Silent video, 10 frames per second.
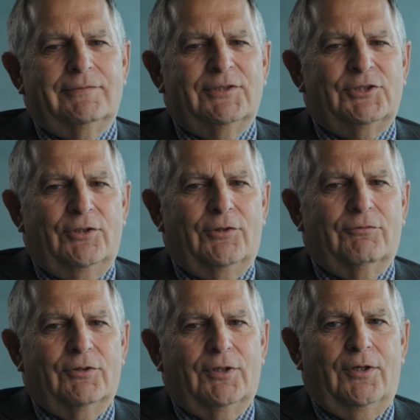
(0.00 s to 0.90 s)
Just the
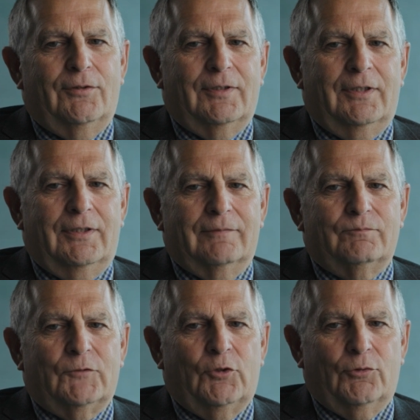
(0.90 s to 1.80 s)
overall
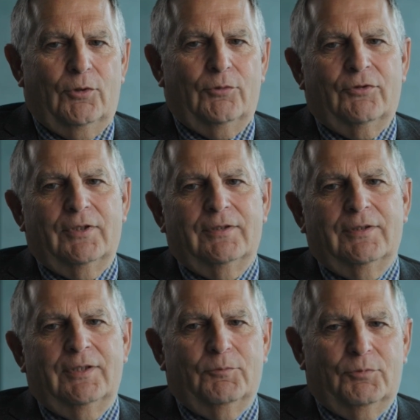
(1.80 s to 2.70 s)
growth and
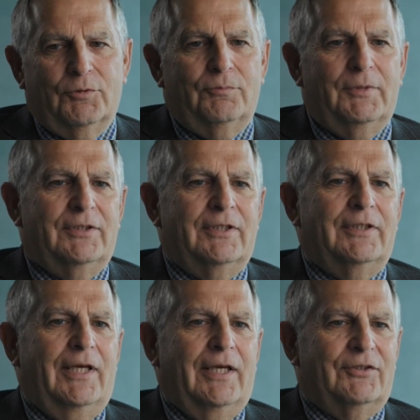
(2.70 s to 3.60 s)
improvement
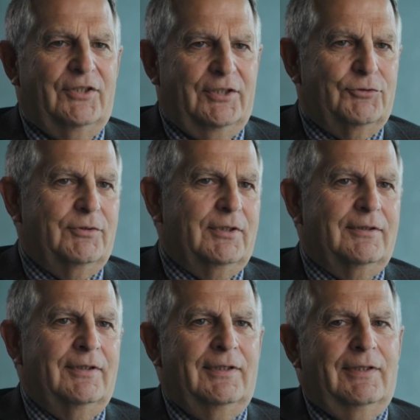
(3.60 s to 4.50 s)
in that
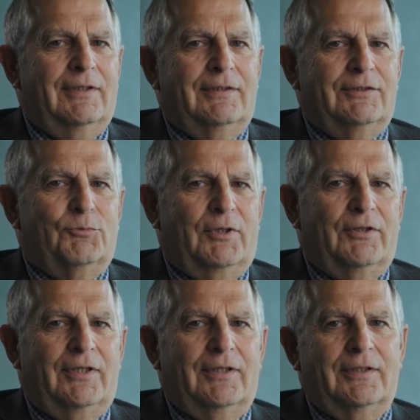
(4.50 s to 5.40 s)
district is one
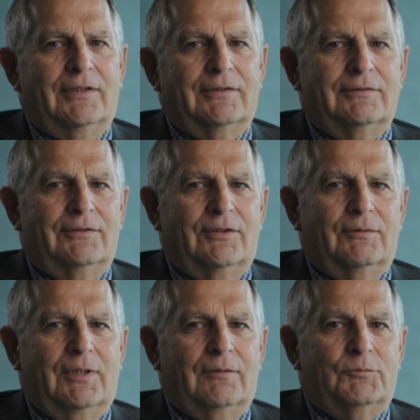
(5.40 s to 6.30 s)
thing that,
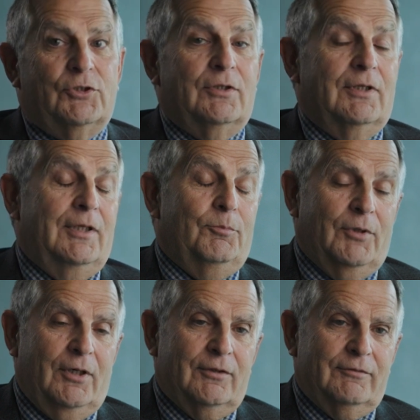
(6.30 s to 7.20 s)
I'm certainly
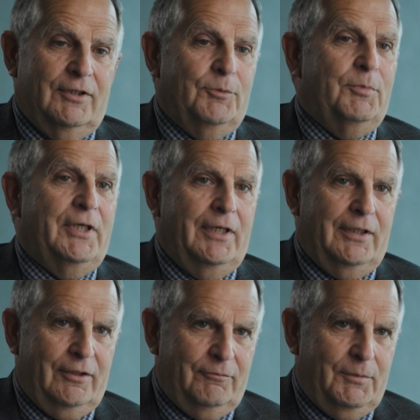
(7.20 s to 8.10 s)
proud of at the
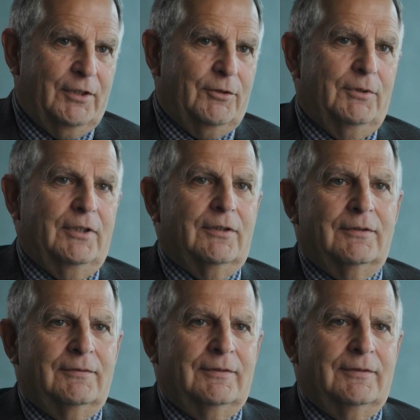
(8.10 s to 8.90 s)
beginning of my career.